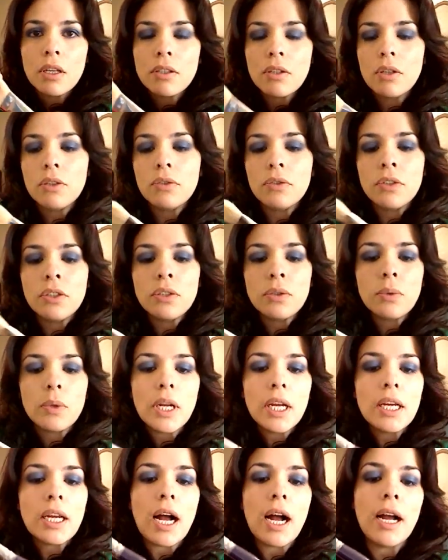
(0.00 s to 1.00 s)
So the first
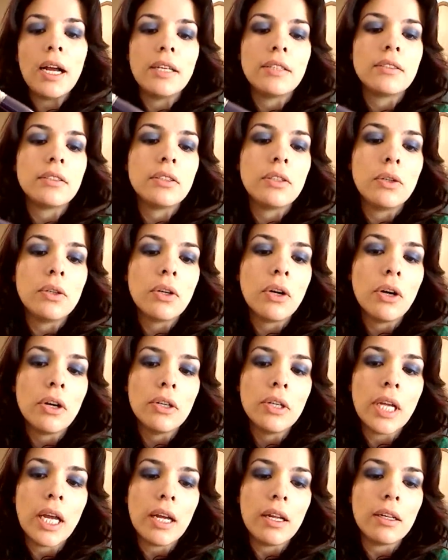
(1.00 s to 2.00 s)
one I got is
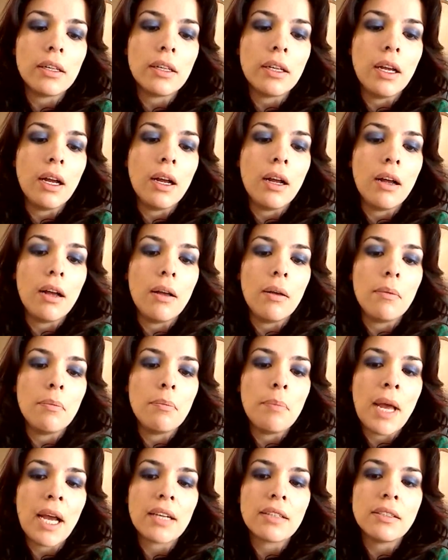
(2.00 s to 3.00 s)
Loew-Cornell uh,
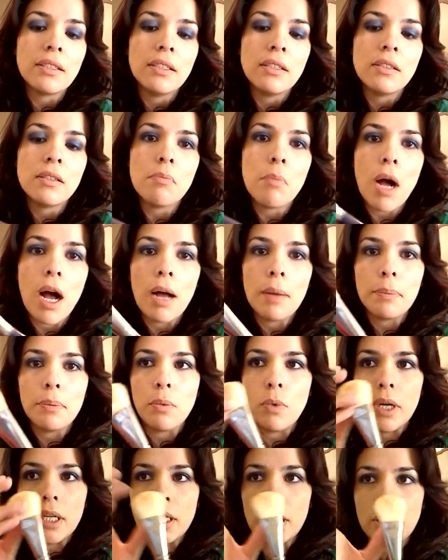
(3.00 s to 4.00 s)
Maxine's Mop
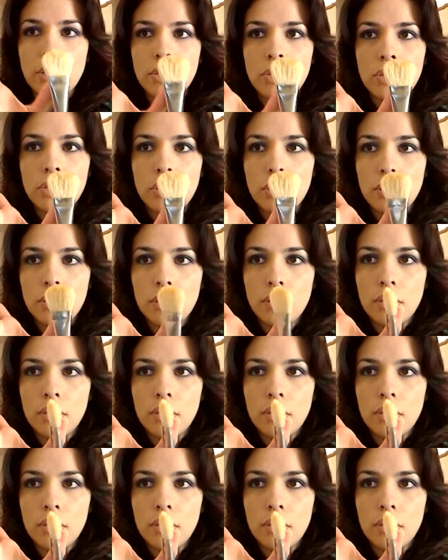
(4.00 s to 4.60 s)
one inch,